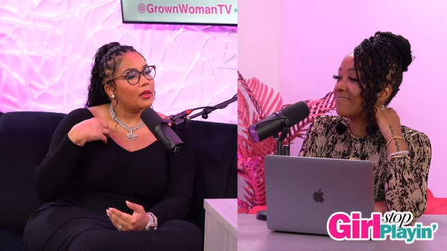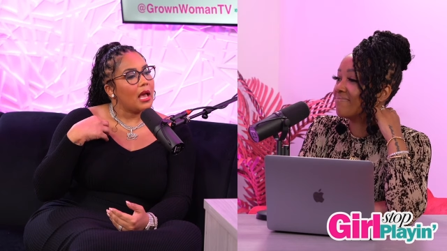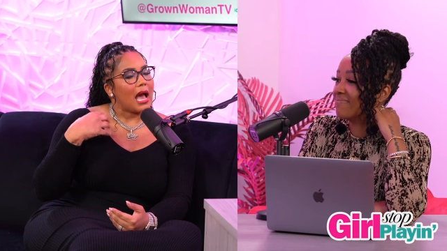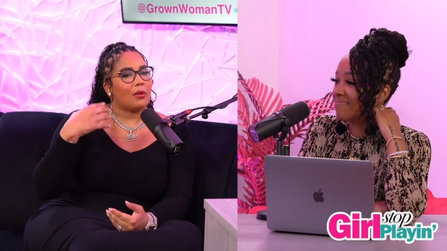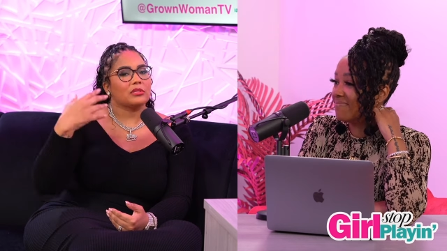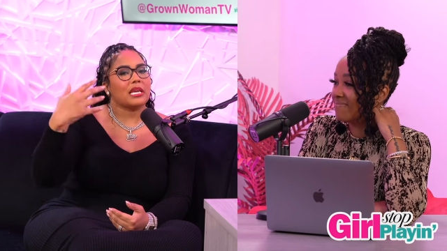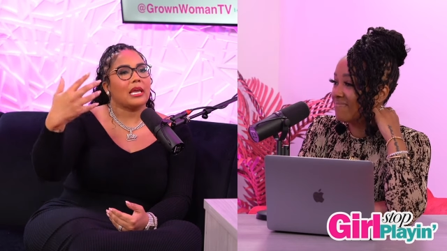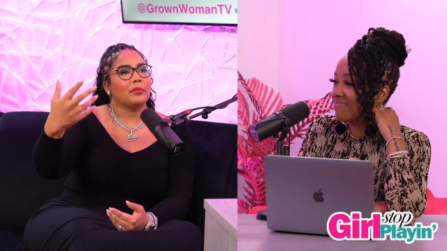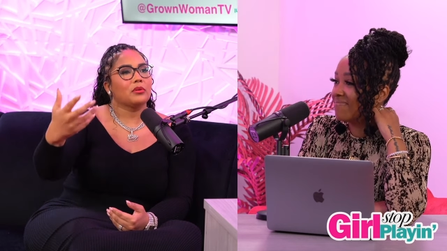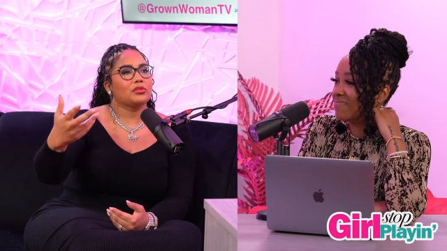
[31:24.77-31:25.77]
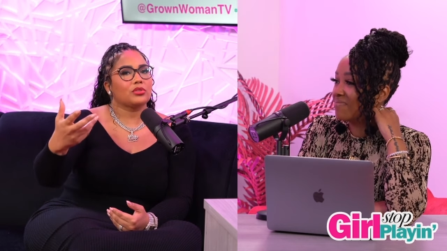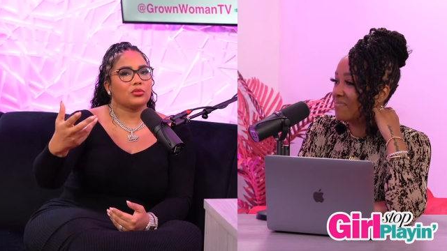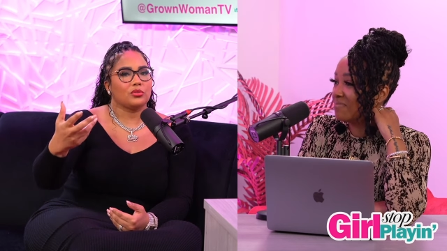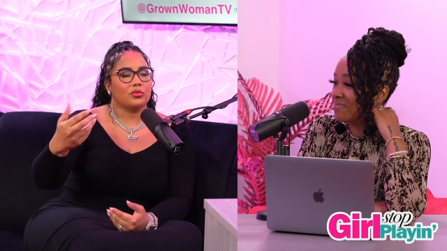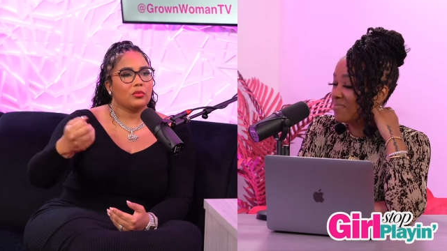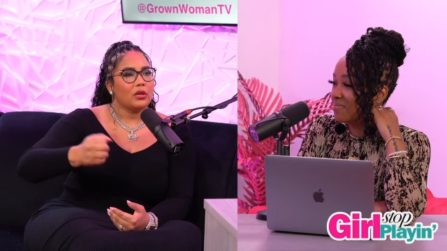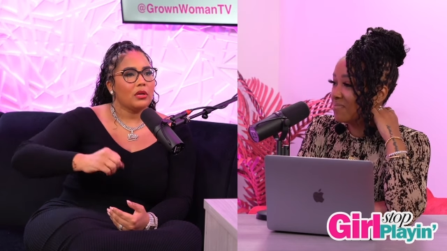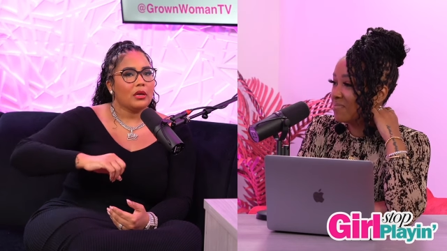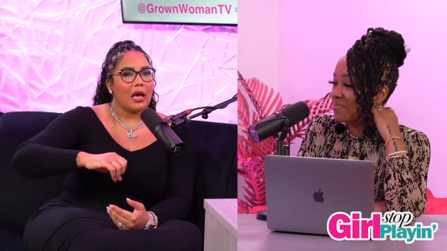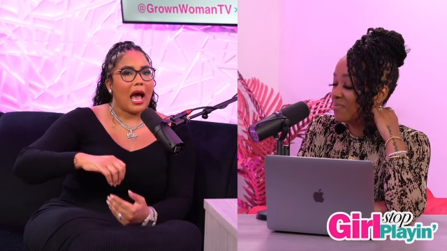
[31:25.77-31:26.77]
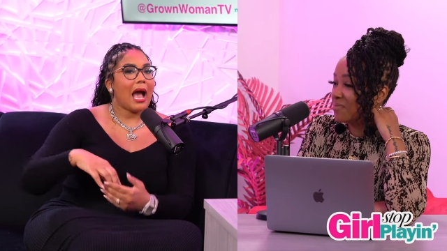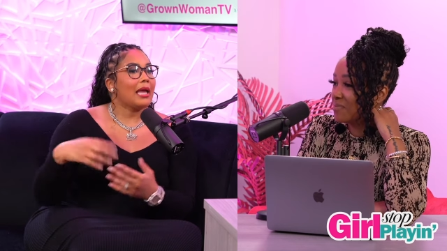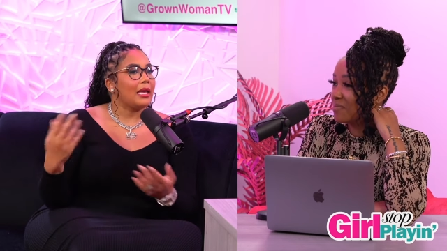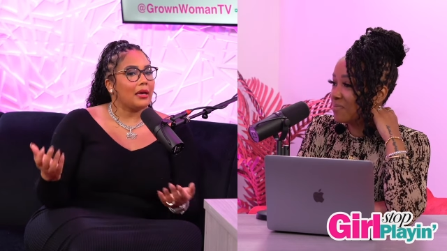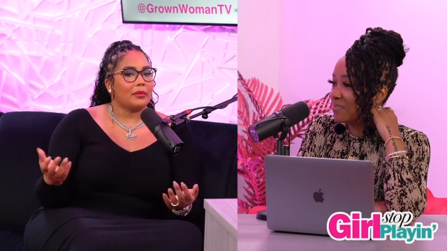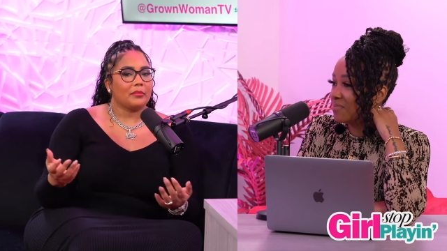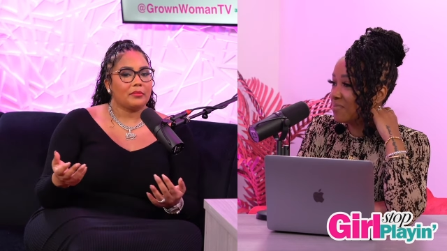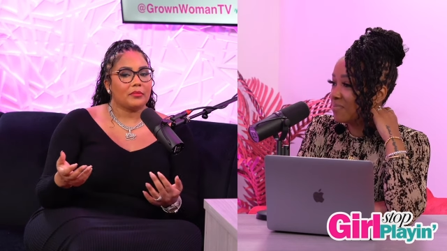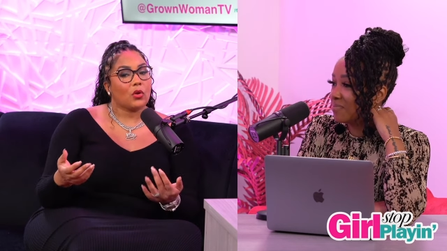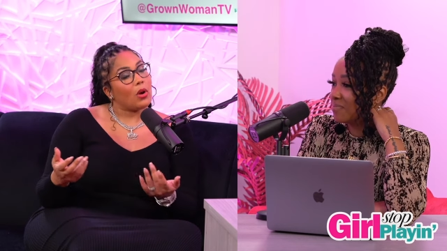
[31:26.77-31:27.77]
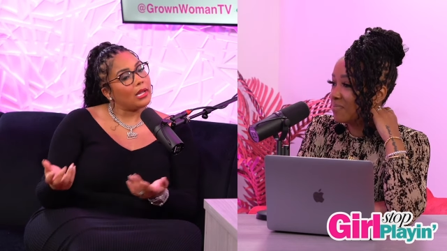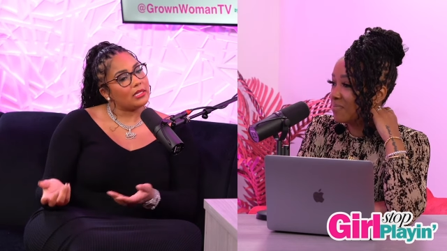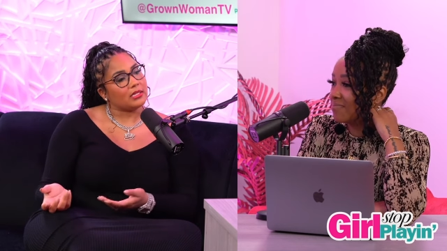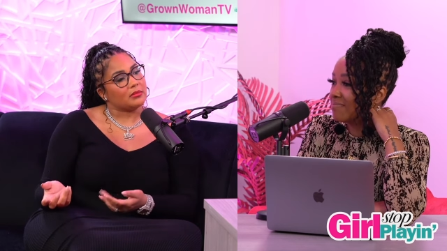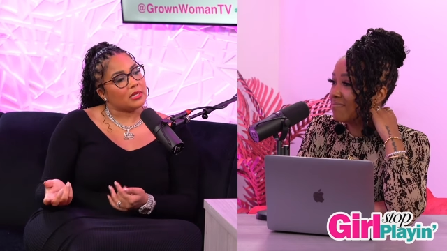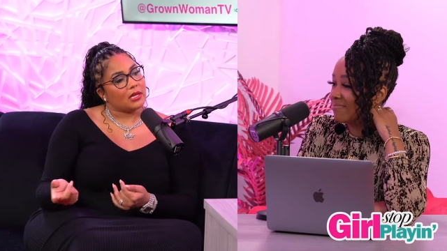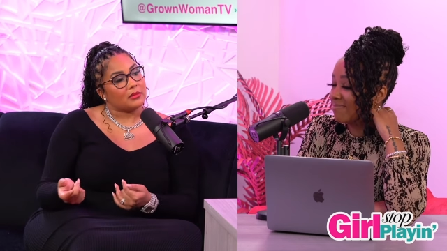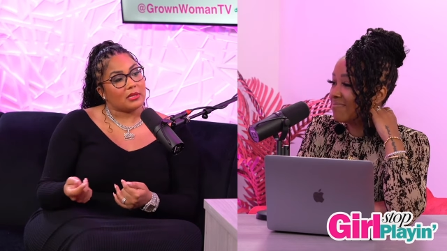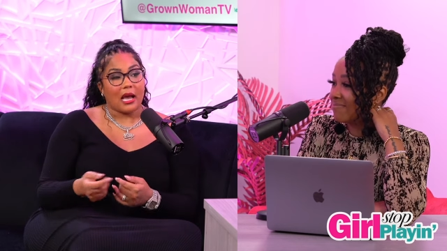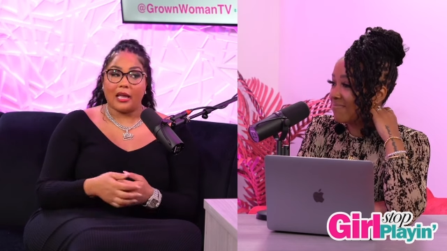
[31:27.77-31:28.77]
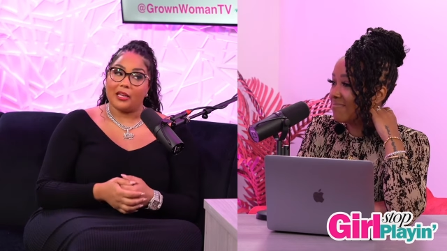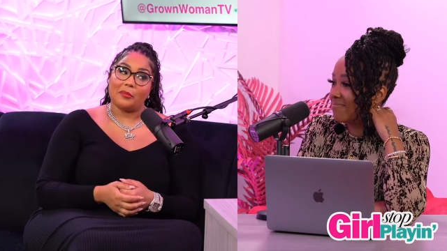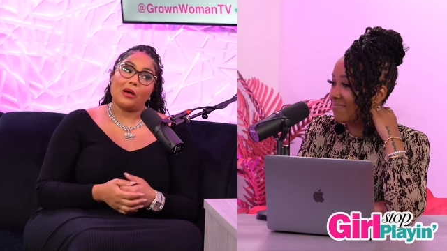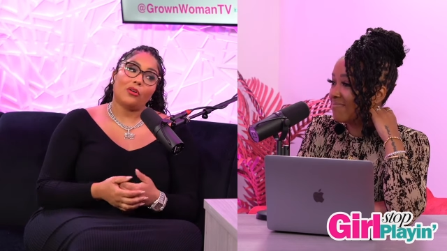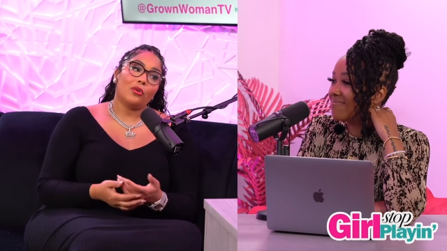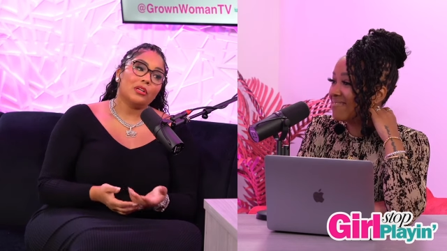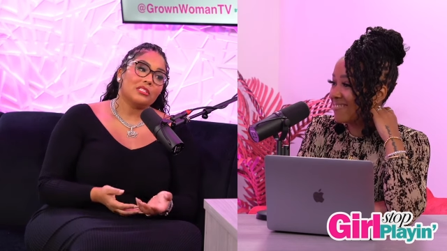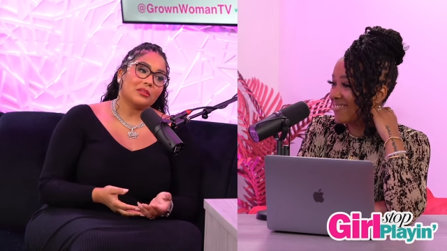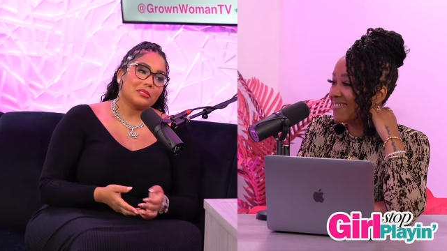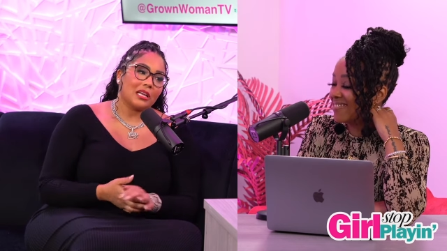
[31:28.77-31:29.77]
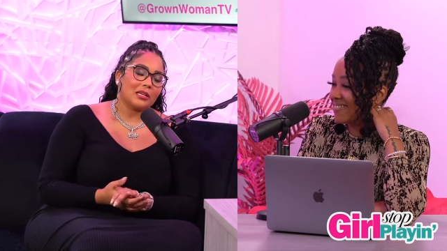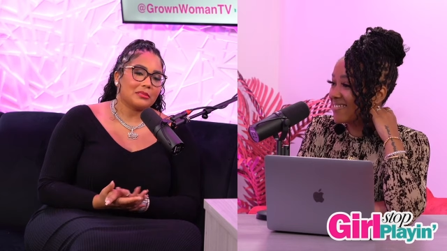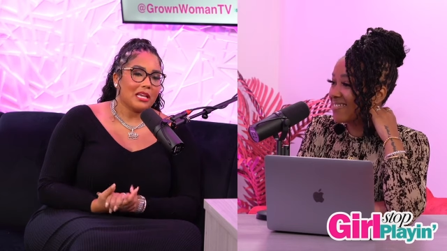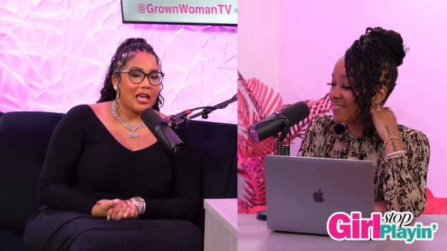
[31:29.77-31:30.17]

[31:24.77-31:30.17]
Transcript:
Speaker 1: I was able to, I am quiet sometimes. I am outgoing sometimes.